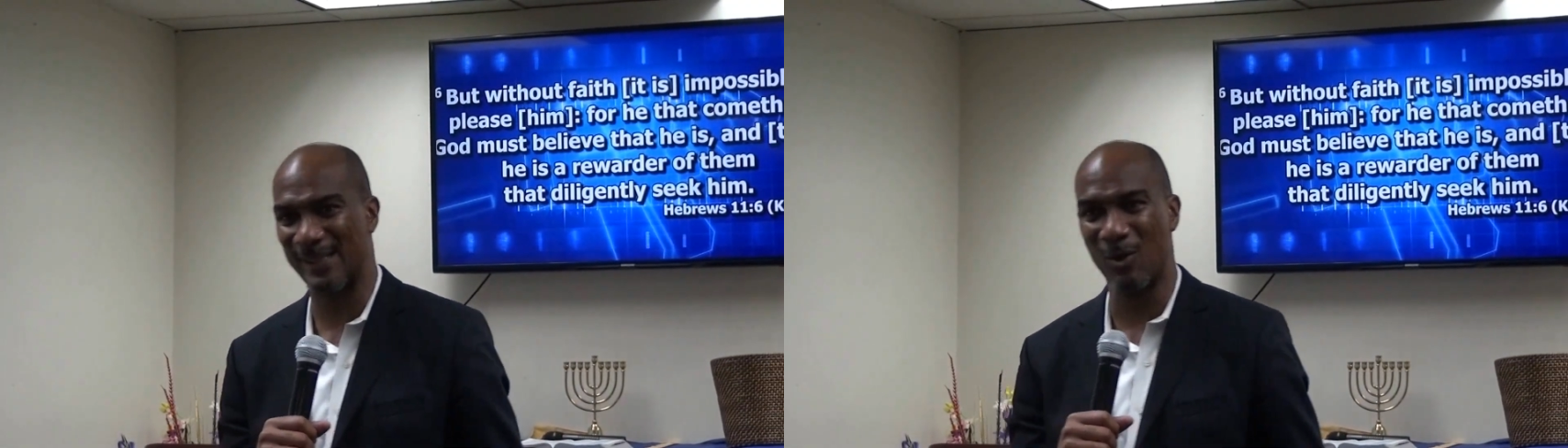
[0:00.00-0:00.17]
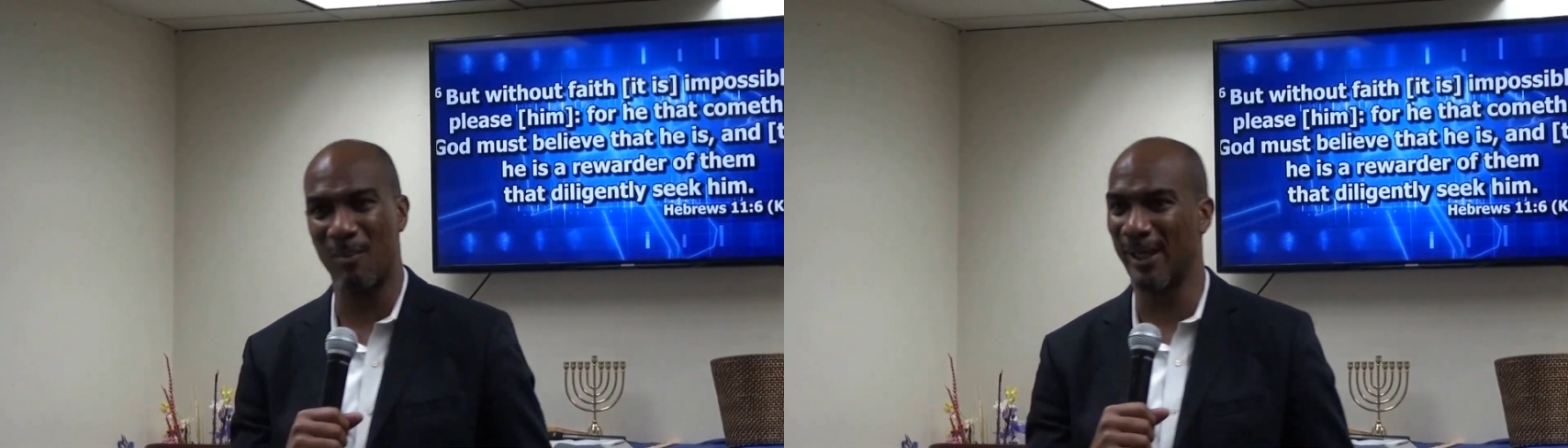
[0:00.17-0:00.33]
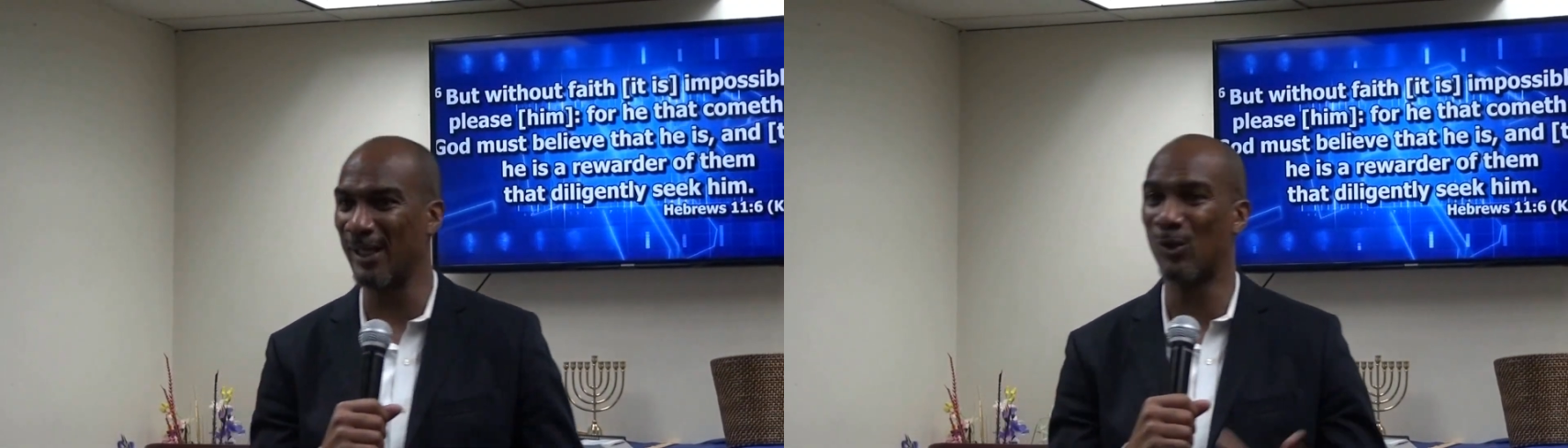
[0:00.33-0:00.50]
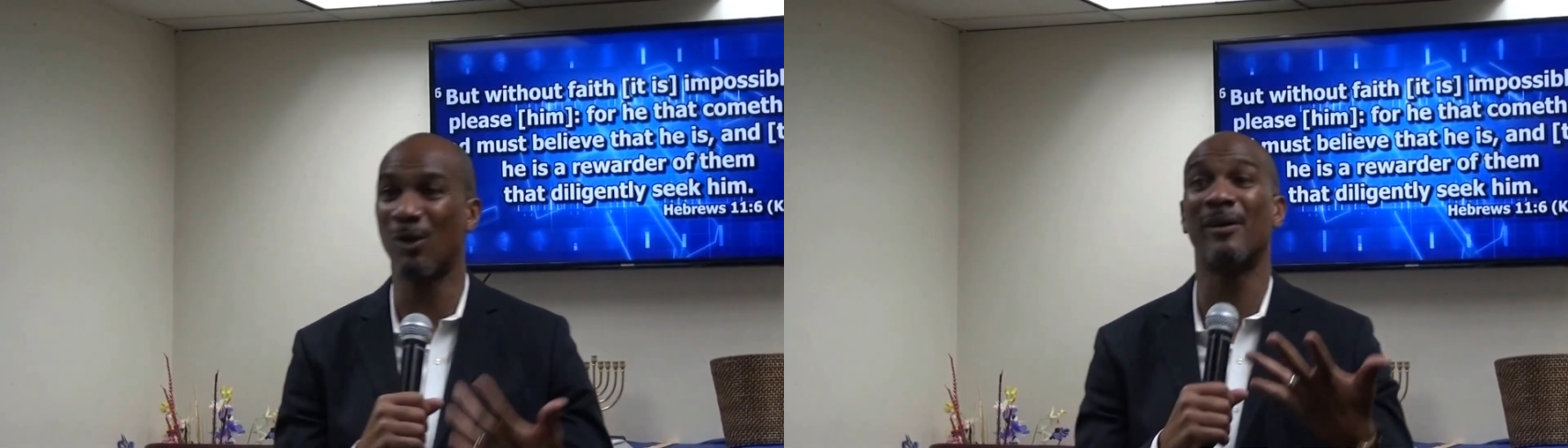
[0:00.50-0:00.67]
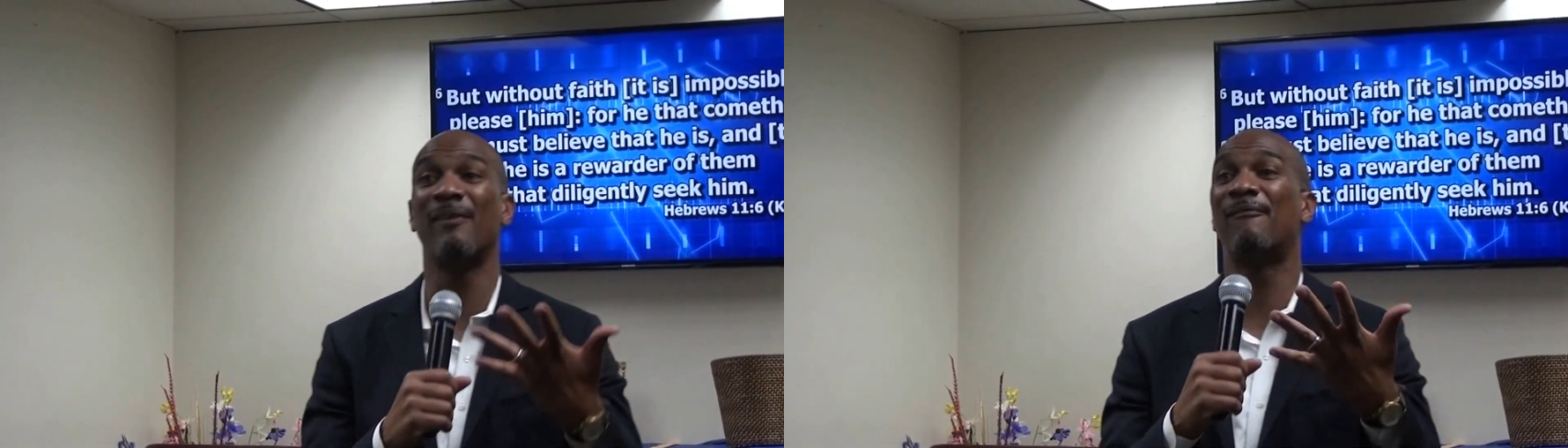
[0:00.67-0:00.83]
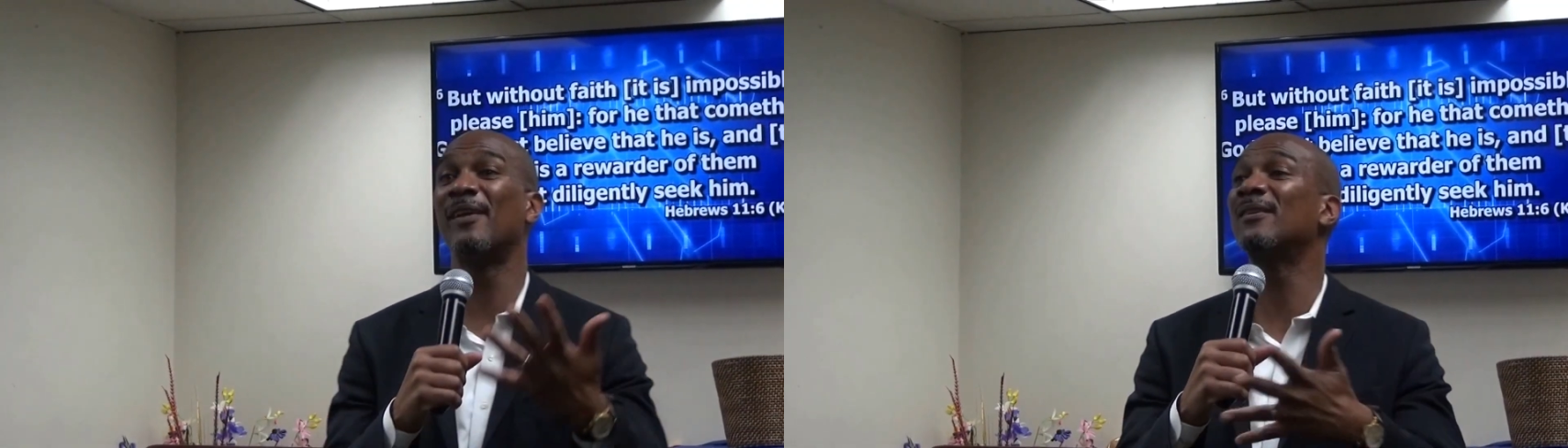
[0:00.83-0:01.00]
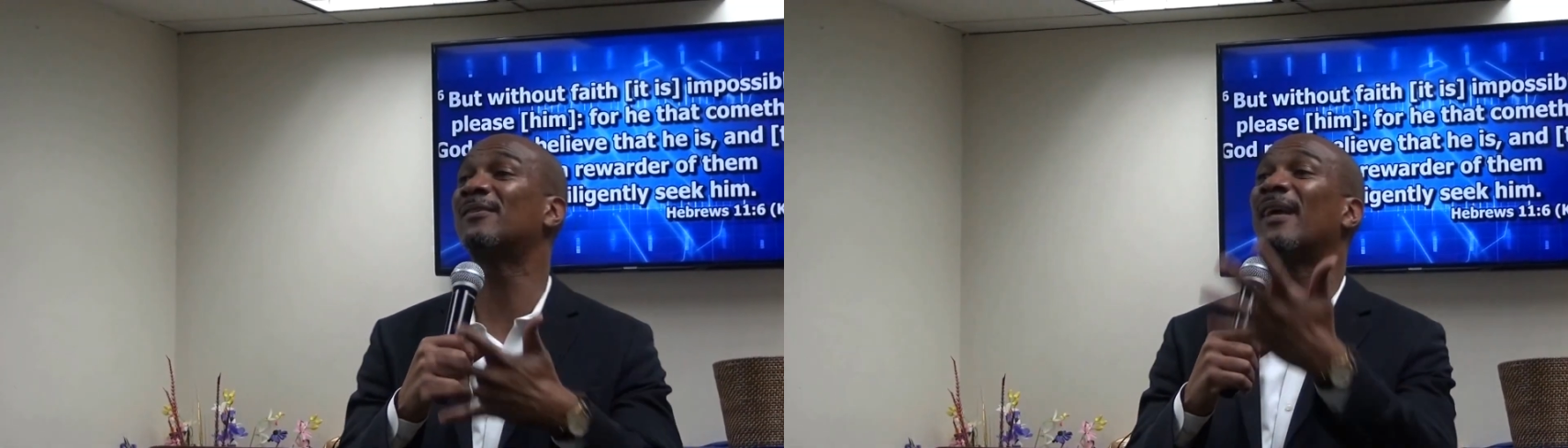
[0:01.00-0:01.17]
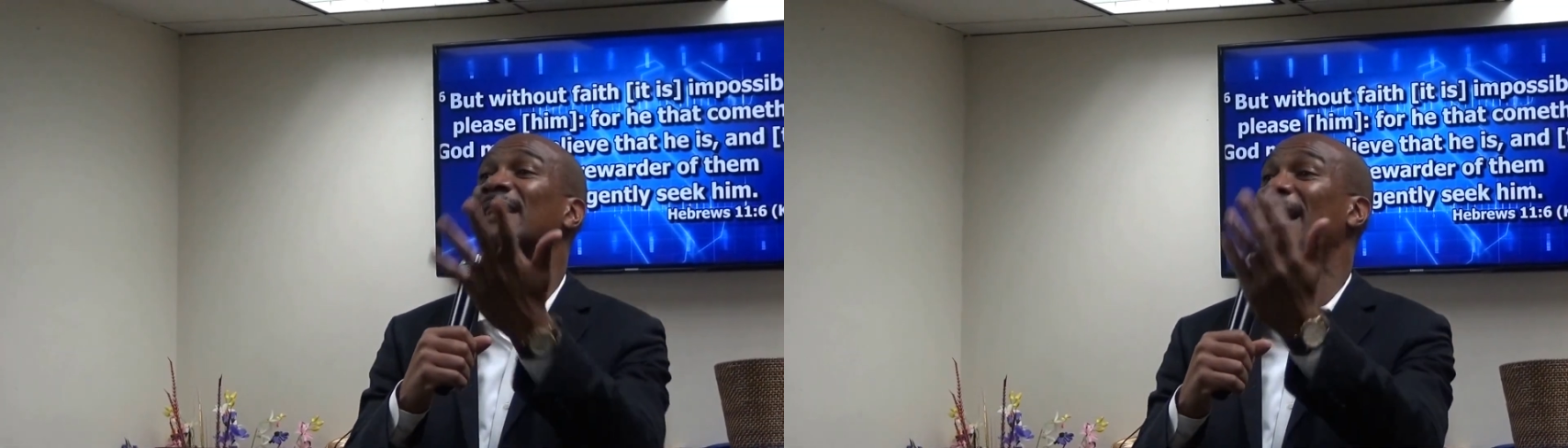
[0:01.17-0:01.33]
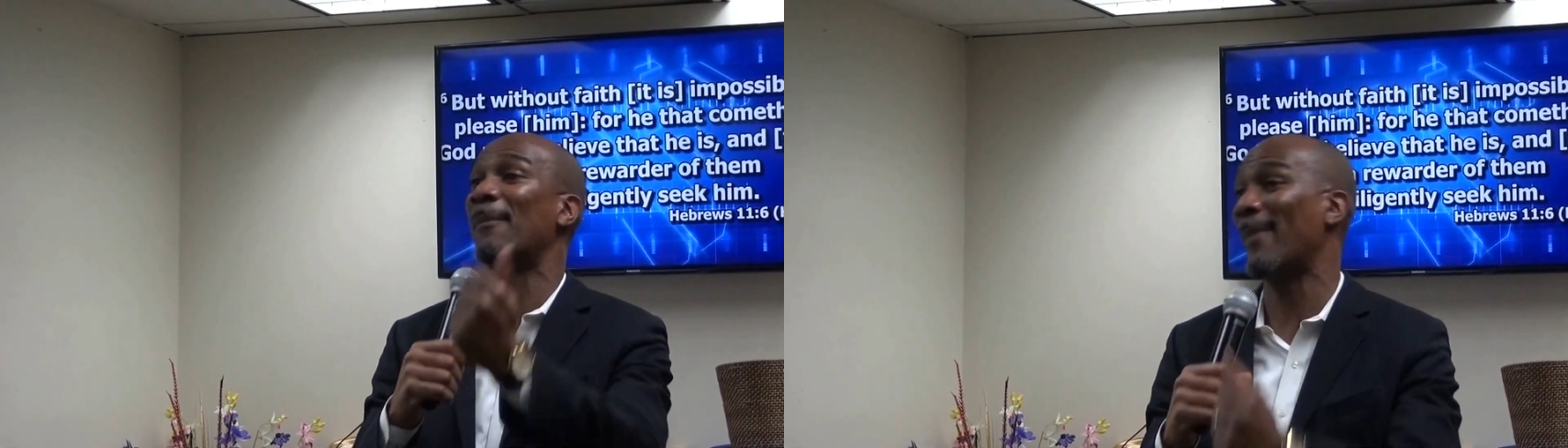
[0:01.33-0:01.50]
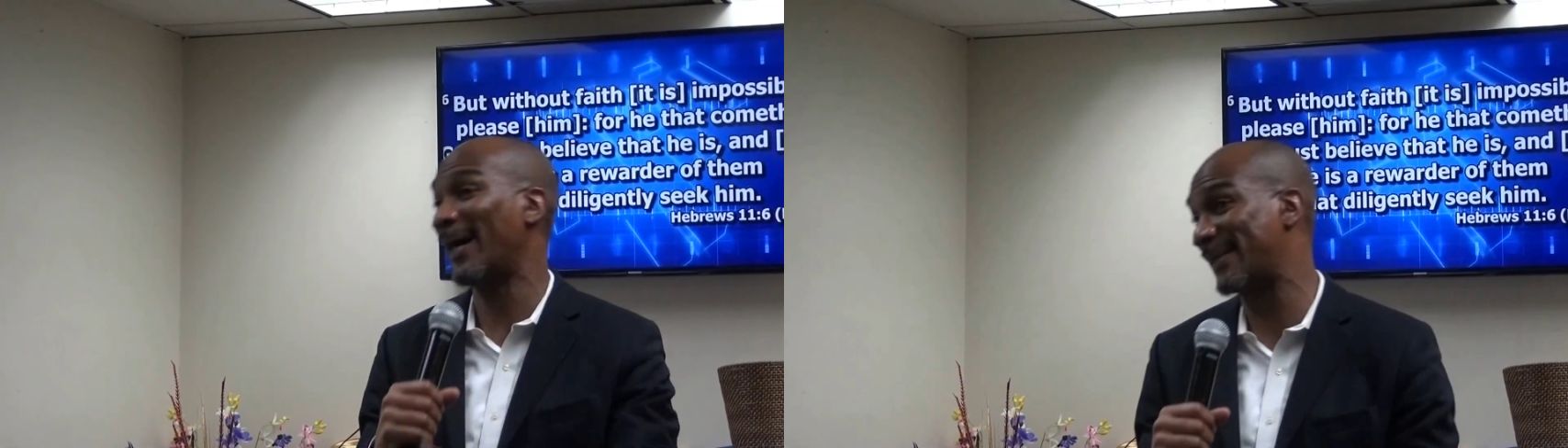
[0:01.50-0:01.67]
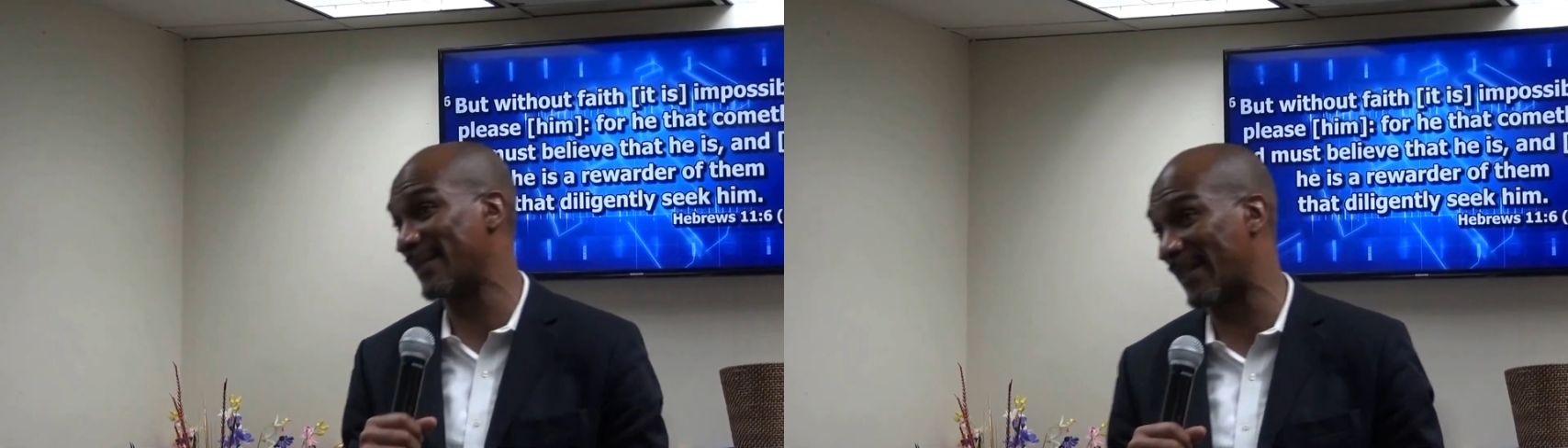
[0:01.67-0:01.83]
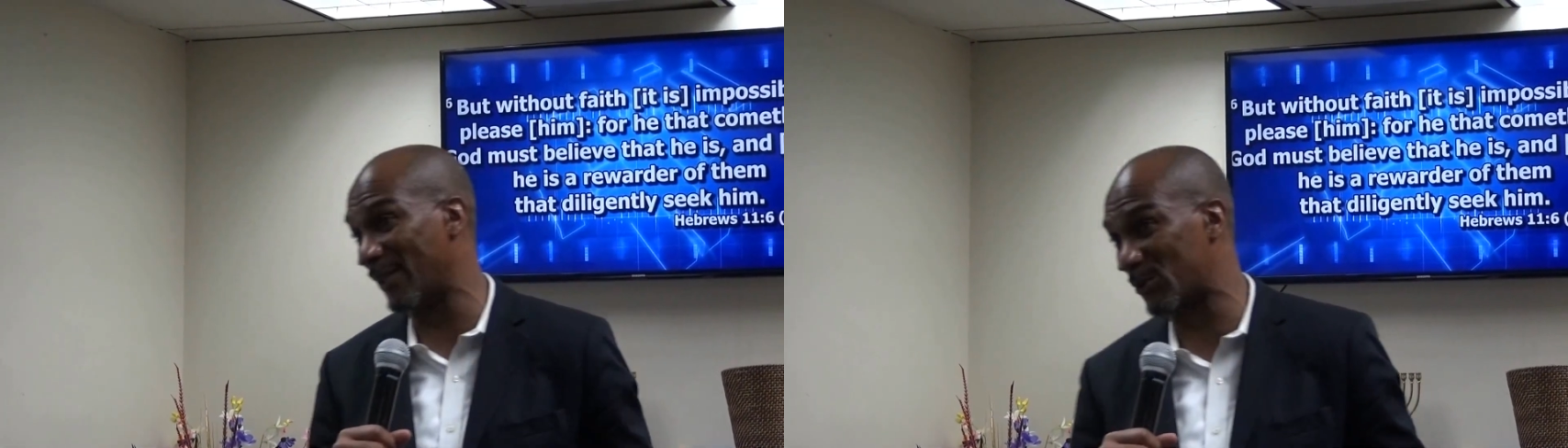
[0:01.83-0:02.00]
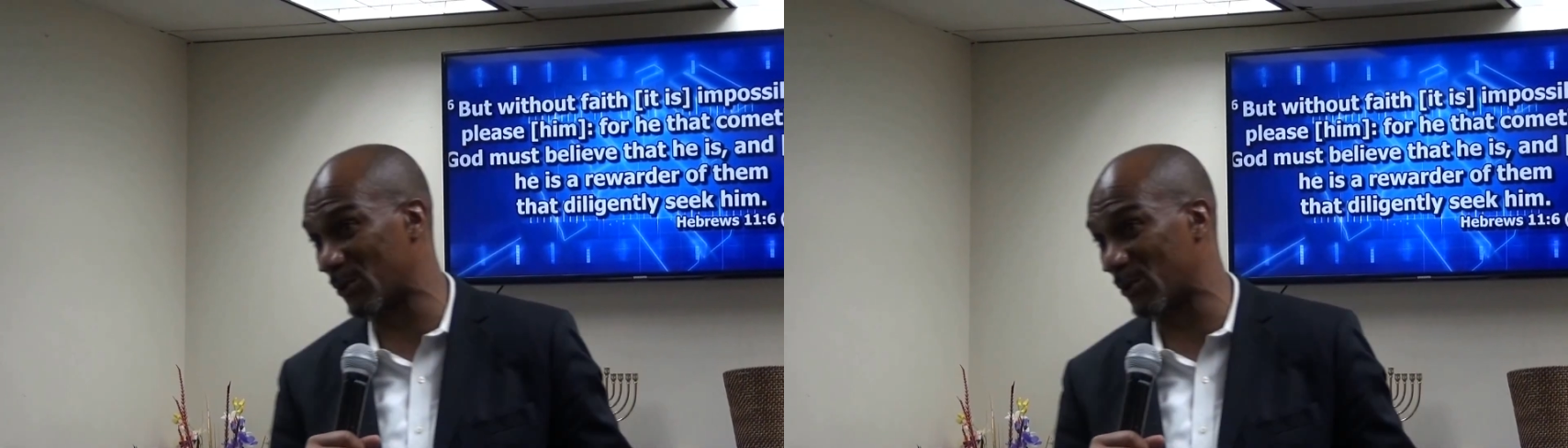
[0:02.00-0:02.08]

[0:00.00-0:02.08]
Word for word: he will begin to reveal great and mighty things